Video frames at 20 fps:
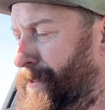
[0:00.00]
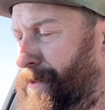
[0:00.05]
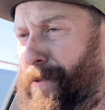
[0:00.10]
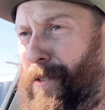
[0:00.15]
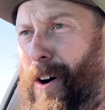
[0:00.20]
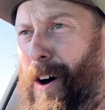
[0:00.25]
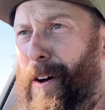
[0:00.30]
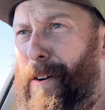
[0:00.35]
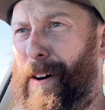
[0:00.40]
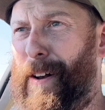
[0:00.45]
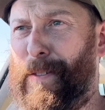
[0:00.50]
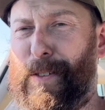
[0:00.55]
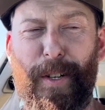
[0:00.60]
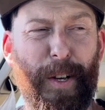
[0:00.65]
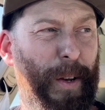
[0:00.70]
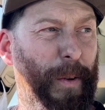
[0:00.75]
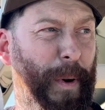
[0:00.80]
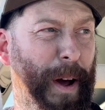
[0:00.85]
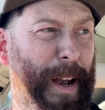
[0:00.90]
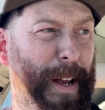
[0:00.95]
Right, I'm gonna have to
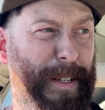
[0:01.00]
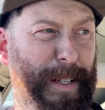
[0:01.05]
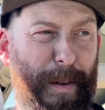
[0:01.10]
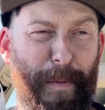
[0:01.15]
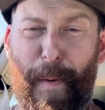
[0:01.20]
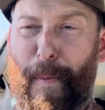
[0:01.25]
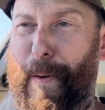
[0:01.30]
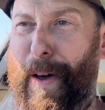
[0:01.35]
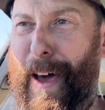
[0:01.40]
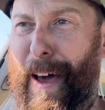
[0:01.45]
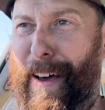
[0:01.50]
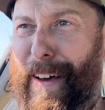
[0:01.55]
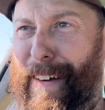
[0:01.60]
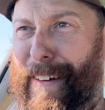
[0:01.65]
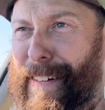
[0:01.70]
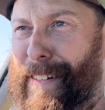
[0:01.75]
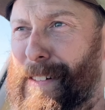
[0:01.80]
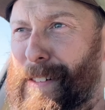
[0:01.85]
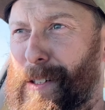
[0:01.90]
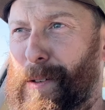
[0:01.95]
do the windows up a bit.
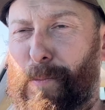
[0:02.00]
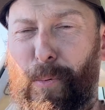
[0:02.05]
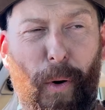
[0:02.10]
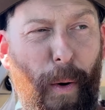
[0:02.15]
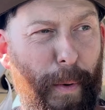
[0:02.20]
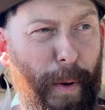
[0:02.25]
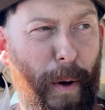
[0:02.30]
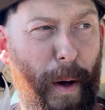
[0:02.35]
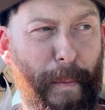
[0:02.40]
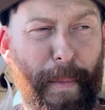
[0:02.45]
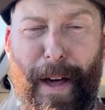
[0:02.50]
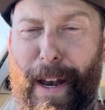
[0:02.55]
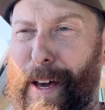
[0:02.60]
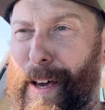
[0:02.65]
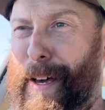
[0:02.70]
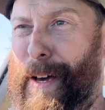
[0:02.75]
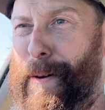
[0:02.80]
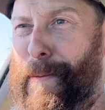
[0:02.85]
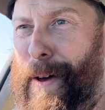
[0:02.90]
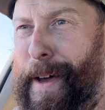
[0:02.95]
You probably won't be able
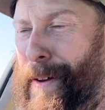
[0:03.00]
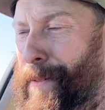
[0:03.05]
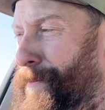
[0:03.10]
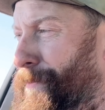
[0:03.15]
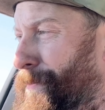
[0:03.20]
to hear me.